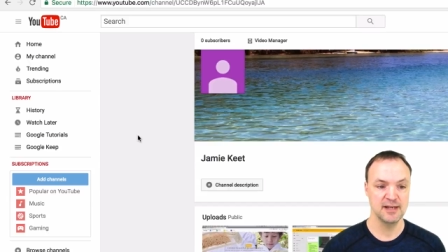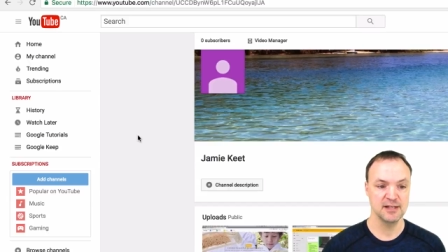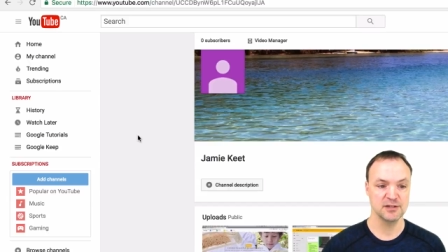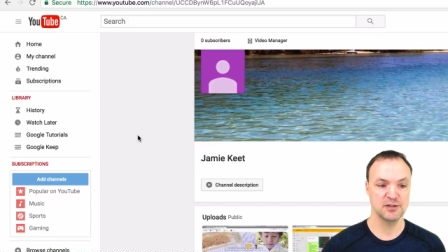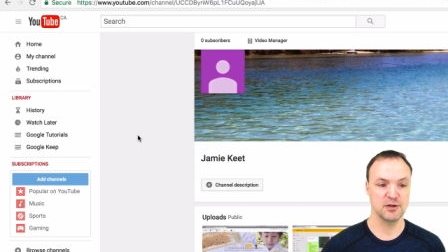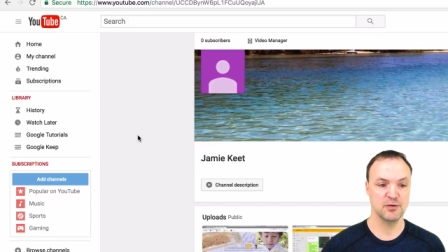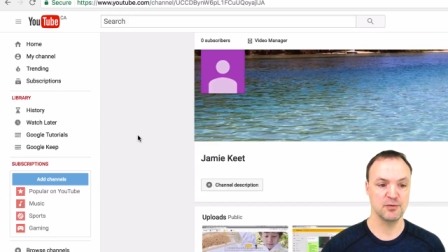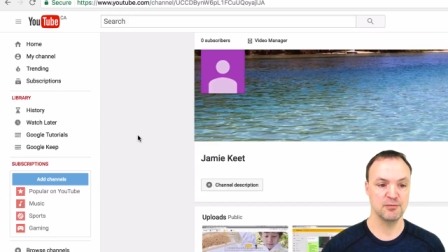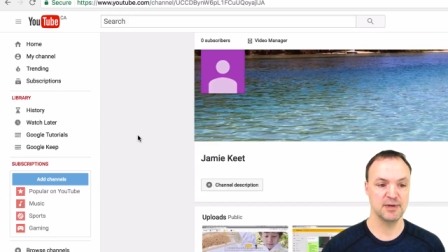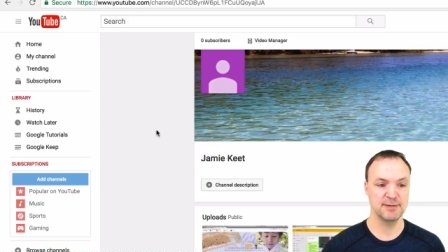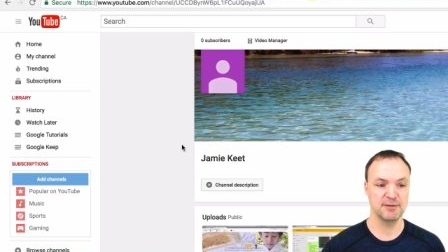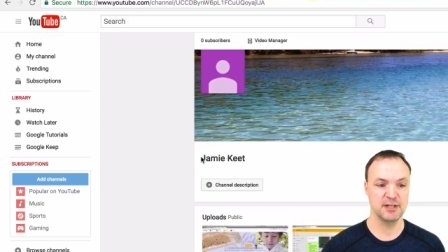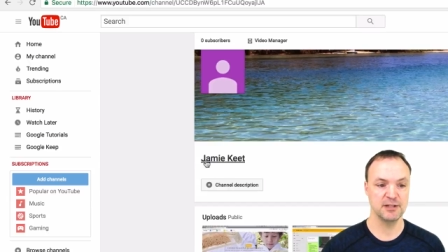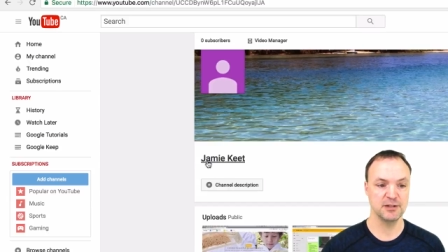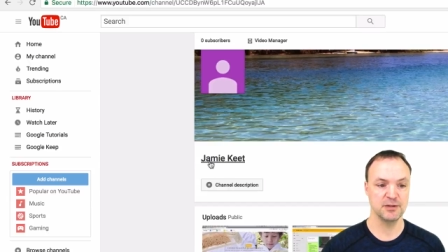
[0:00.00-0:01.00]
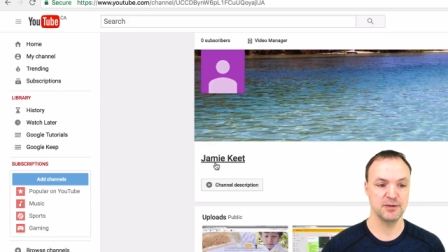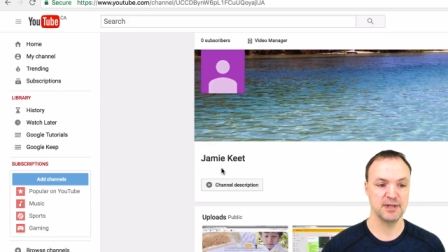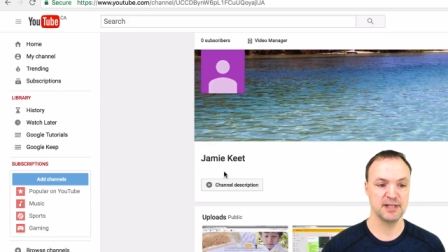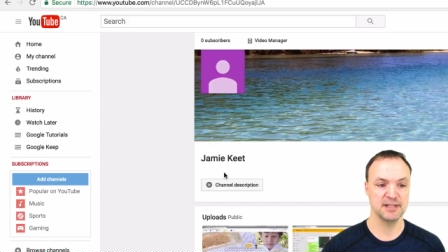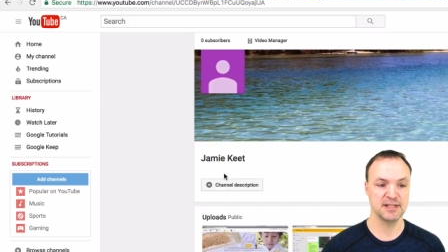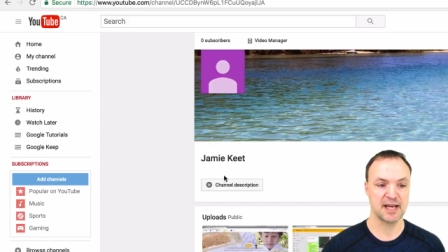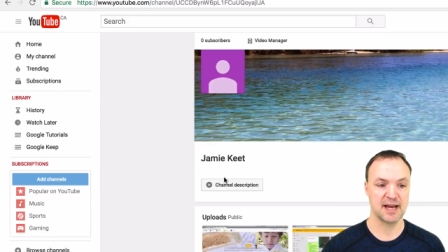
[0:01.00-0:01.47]
So what I'm going to do
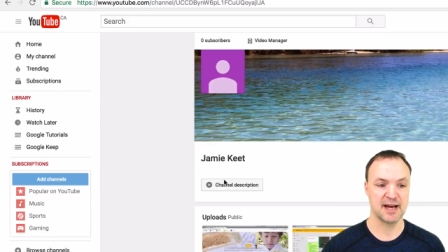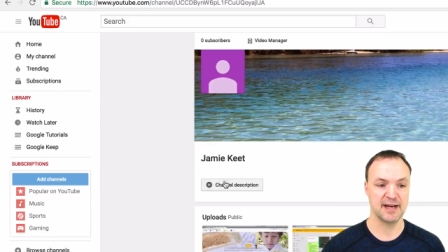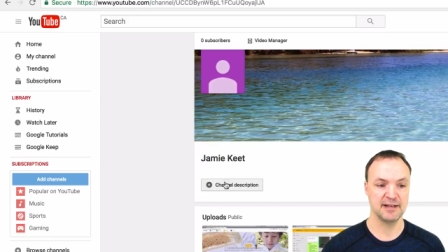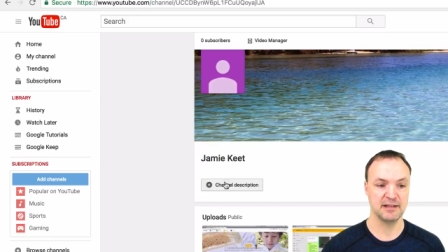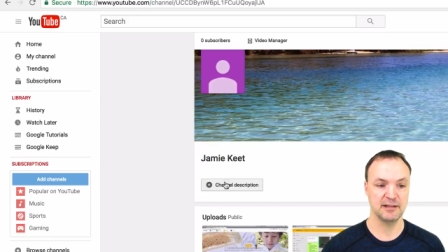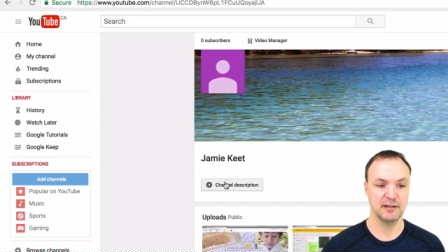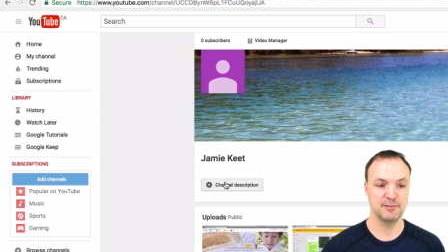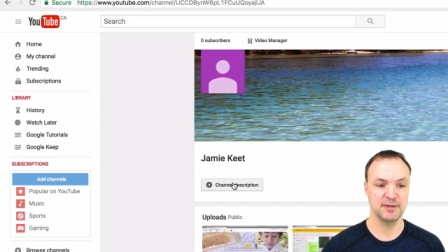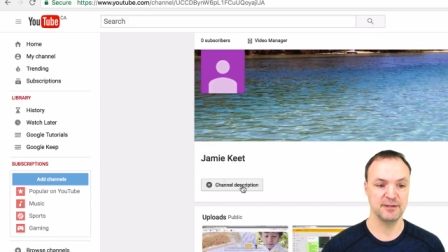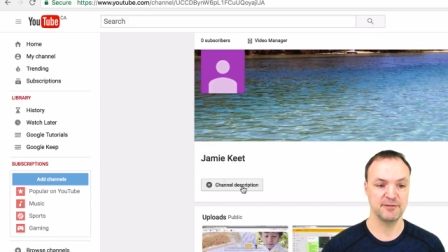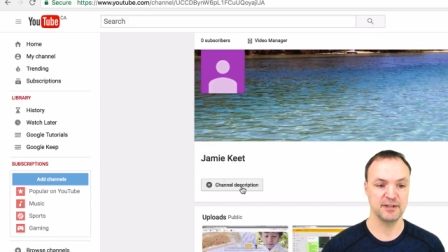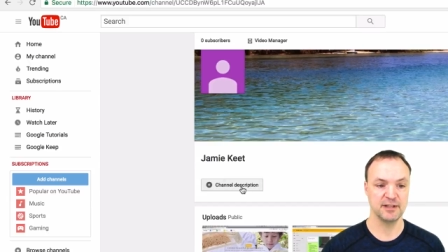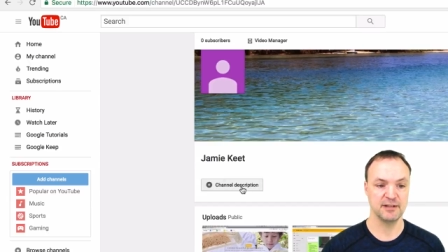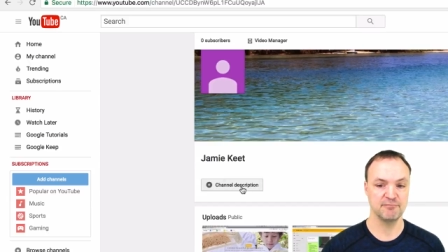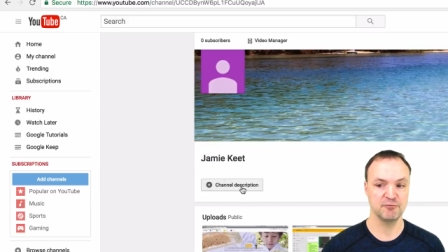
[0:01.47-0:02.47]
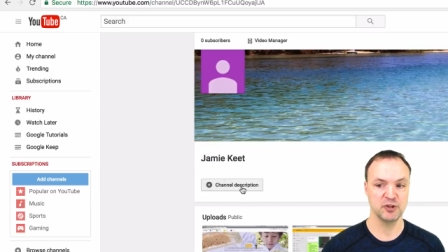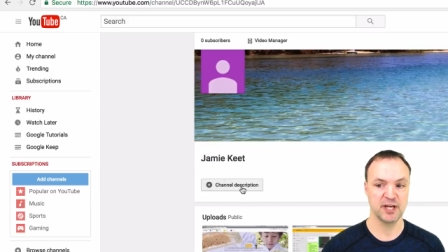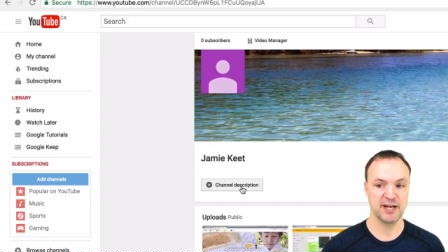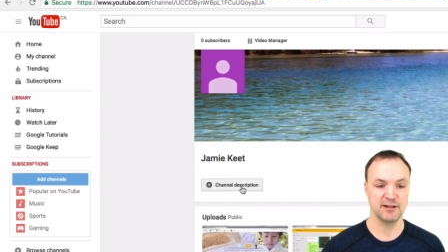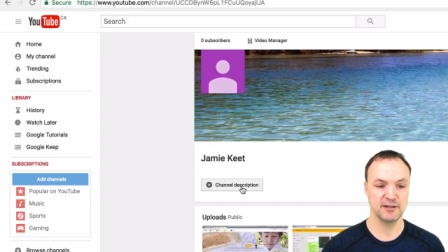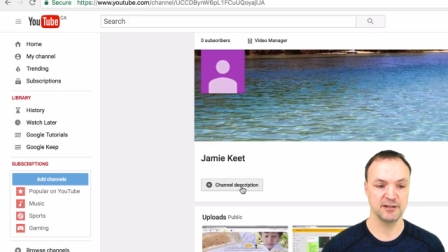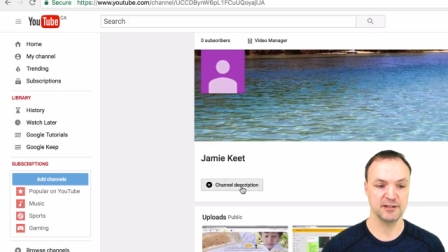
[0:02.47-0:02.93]
is add a little bit of a
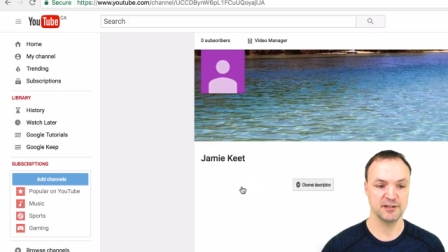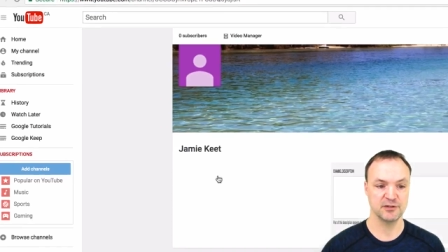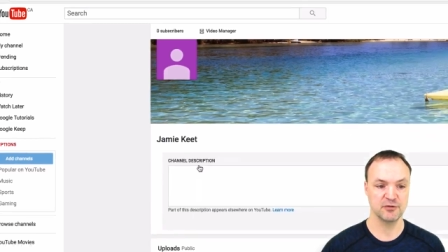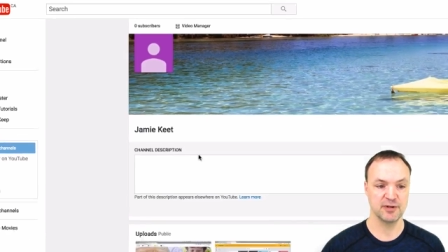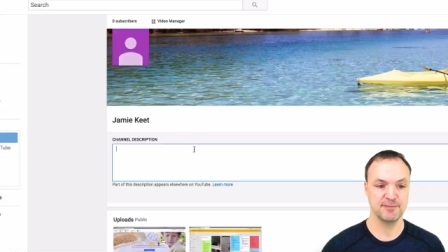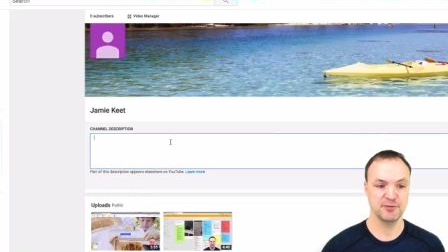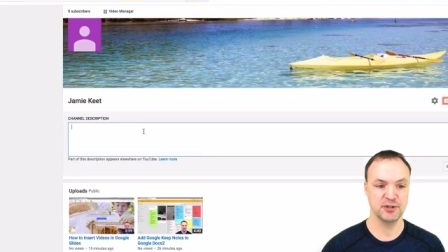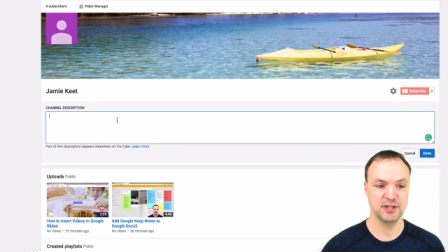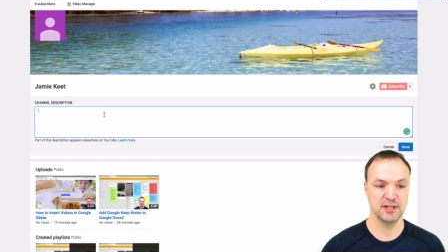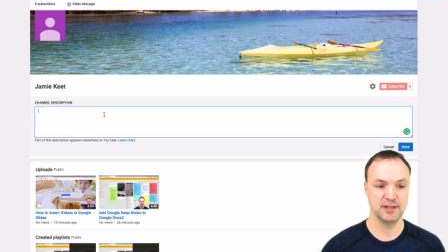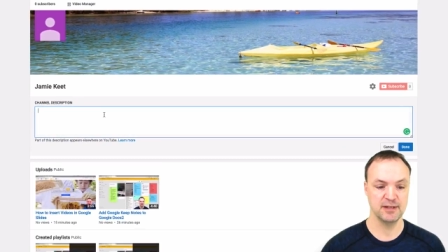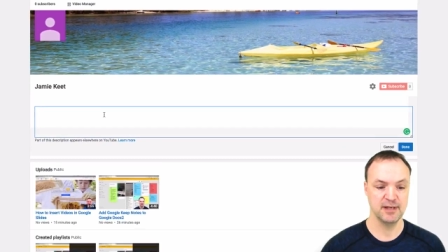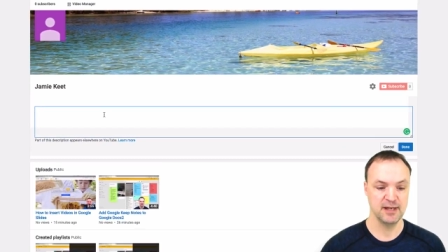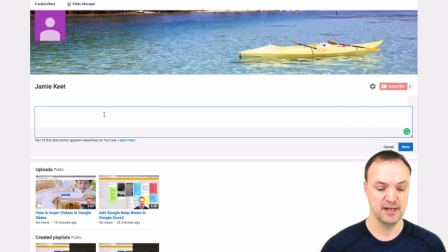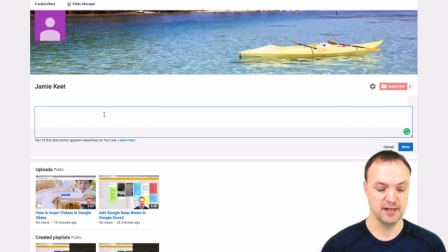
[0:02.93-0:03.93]
channel description.